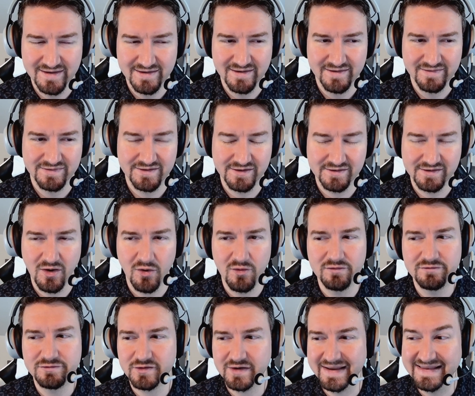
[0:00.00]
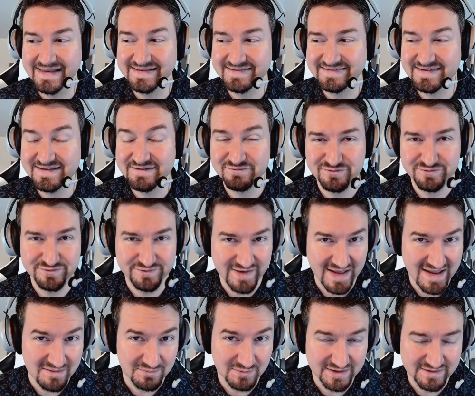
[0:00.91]
They're going for innocent
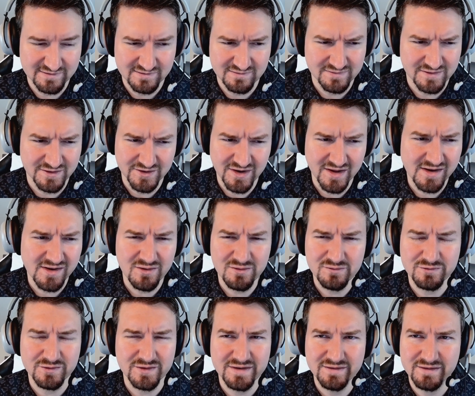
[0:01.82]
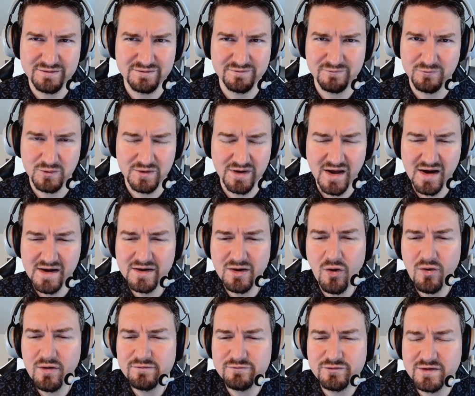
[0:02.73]
families. They're not going for innocent. We're not
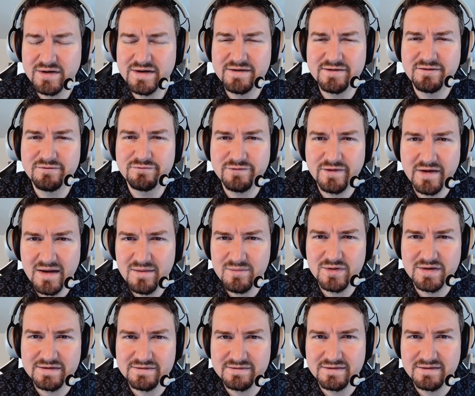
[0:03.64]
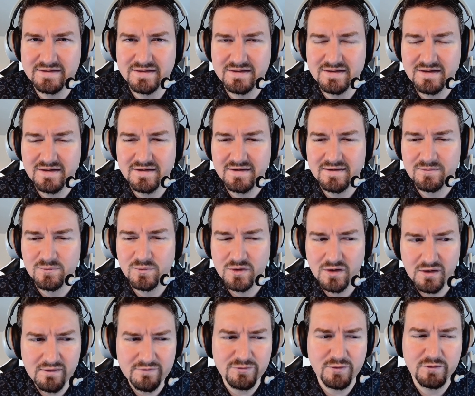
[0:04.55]
going for innocent families. We're
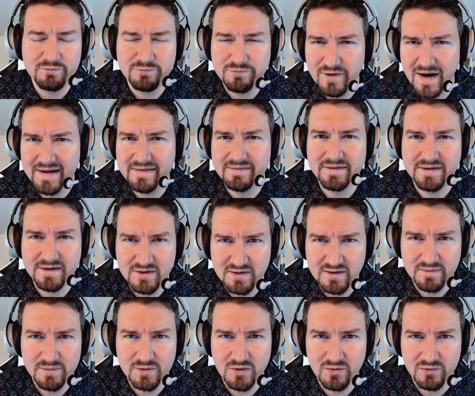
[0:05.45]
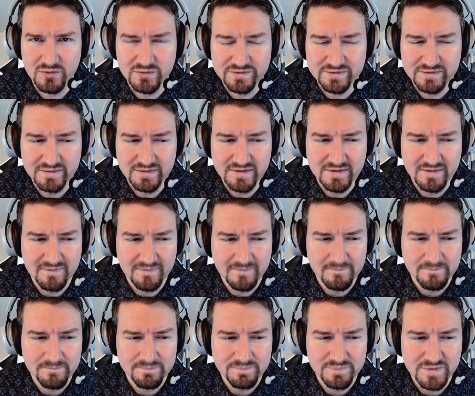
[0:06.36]
going for violent criminals.
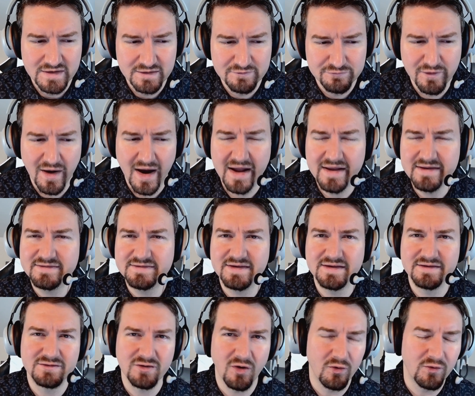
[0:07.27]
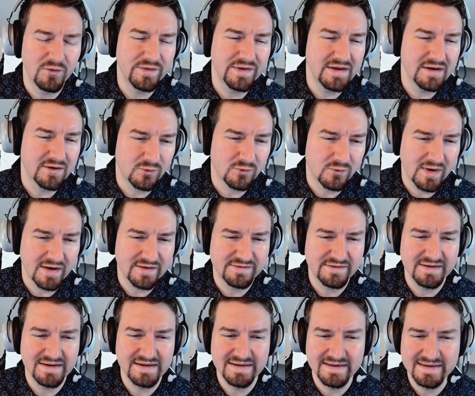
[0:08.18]
If ICE is only
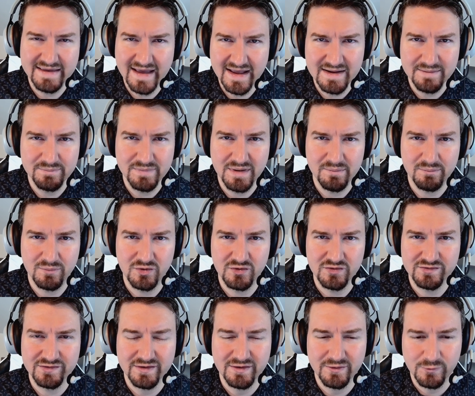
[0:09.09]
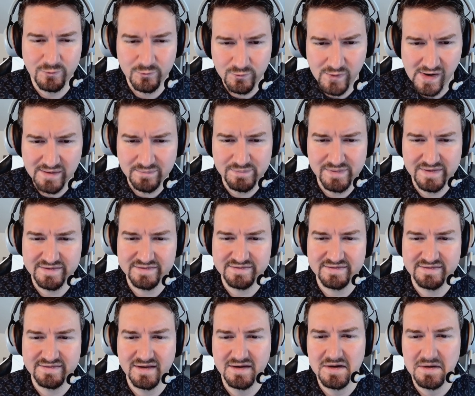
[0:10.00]
arresting gang members,
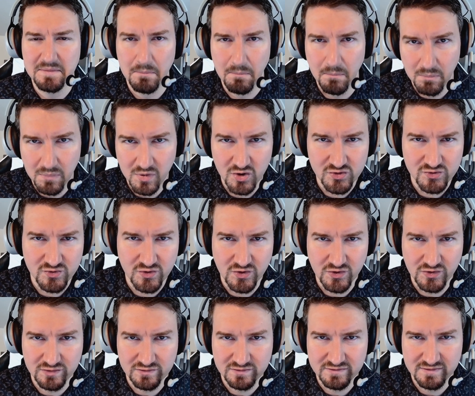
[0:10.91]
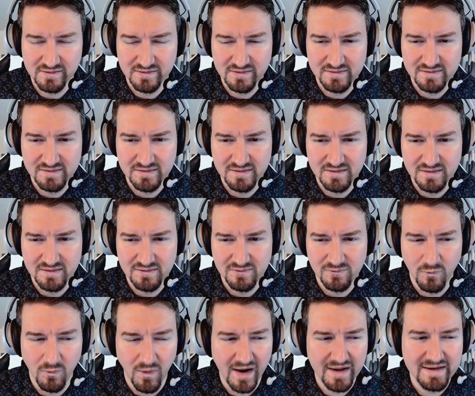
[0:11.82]
rapists, murderers,
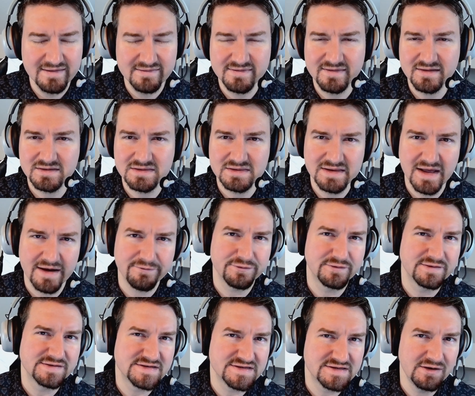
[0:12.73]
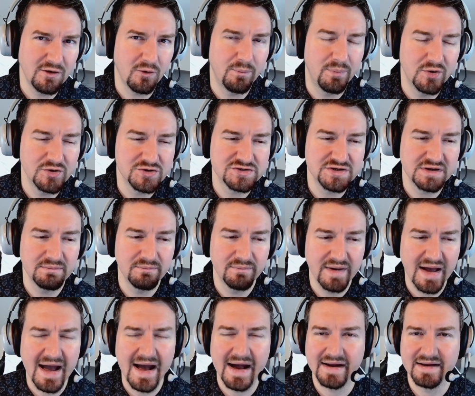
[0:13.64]
why is the left still pushing
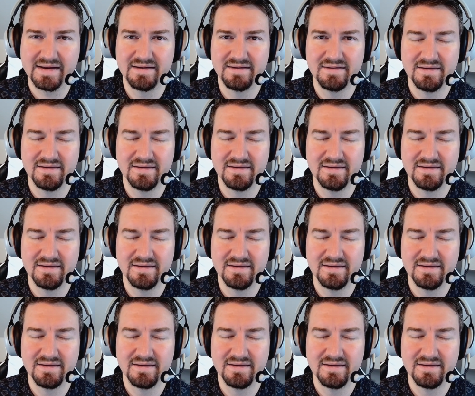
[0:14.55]
back?